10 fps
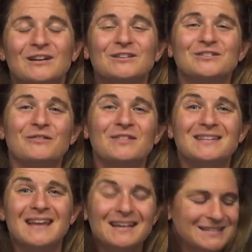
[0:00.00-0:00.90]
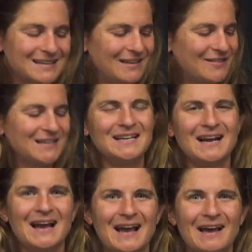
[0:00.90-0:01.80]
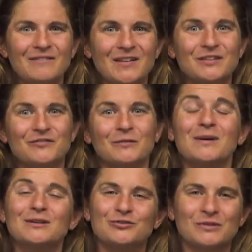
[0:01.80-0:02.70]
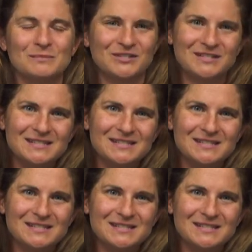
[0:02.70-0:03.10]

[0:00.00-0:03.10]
So the next gift idea I have is from Dreamers and